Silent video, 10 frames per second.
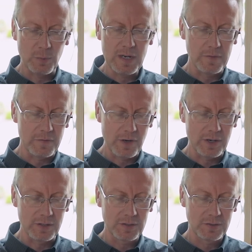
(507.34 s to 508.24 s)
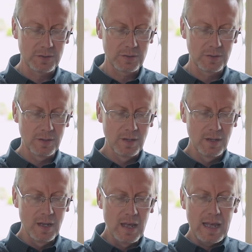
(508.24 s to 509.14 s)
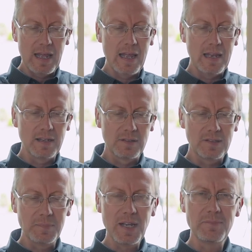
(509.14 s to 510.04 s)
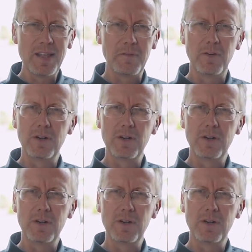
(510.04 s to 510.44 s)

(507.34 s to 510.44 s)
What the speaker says: I'll read a verse. And sometimes that